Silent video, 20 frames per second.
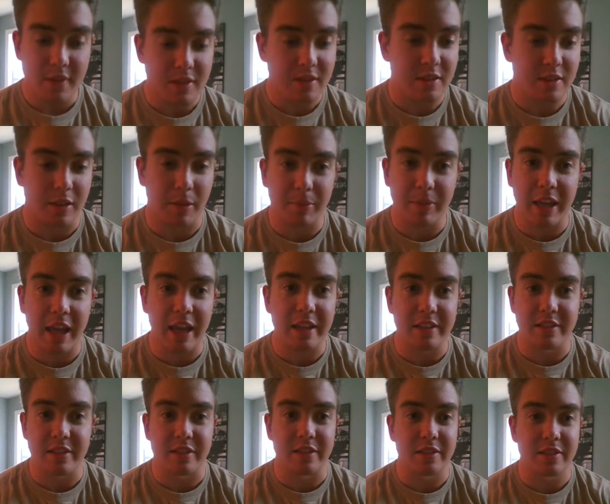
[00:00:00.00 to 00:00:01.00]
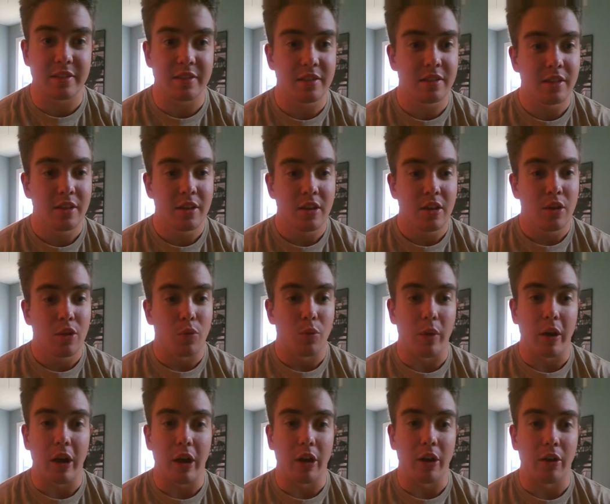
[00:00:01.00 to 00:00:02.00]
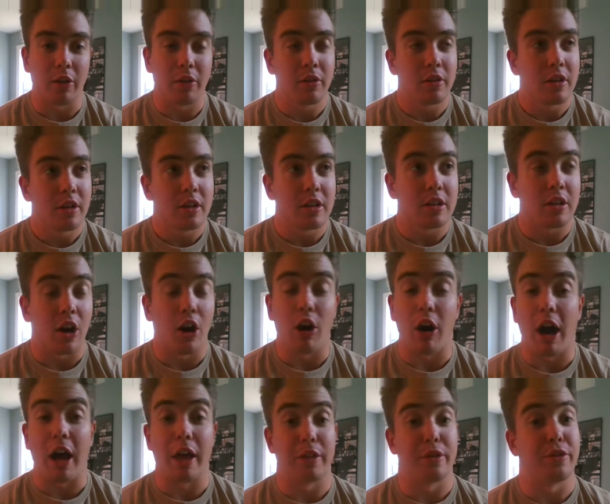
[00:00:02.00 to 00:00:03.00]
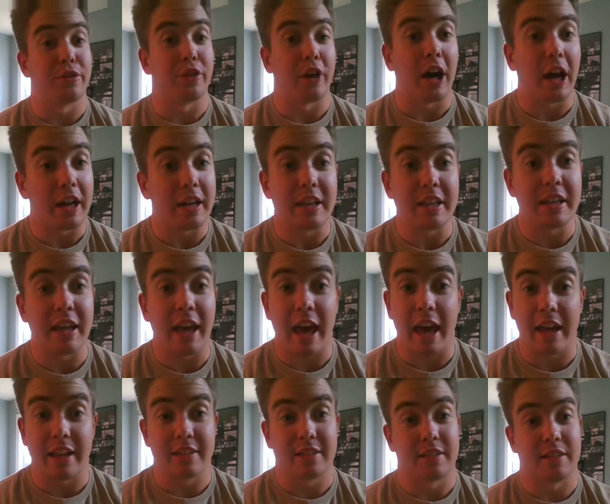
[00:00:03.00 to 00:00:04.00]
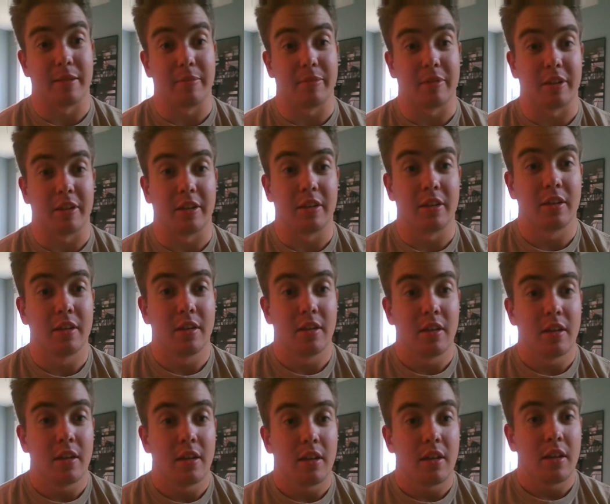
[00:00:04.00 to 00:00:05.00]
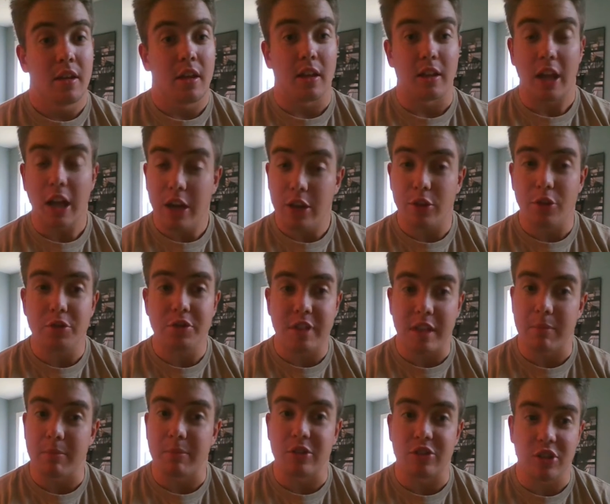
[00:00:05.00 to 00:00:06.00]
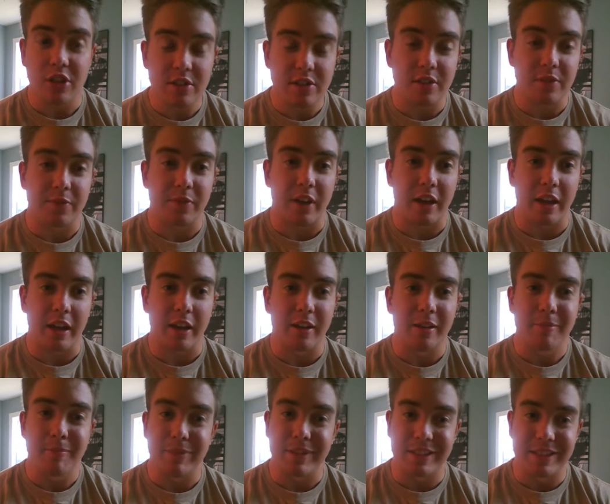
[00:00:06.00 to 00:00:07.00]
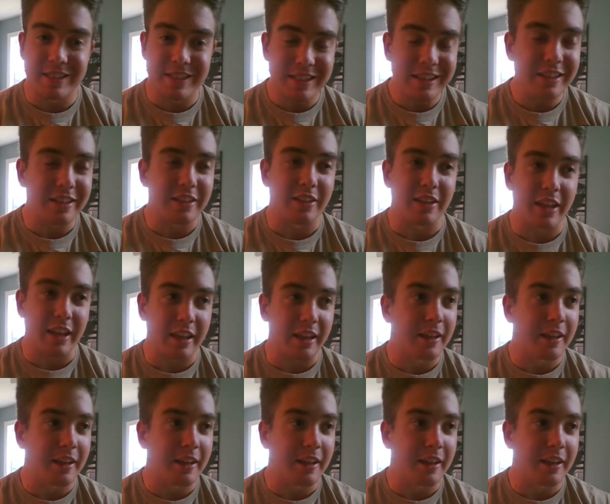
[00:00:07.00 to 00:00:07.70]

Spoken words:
some cases where, I thought he had something, a lot of those can be justified, but still,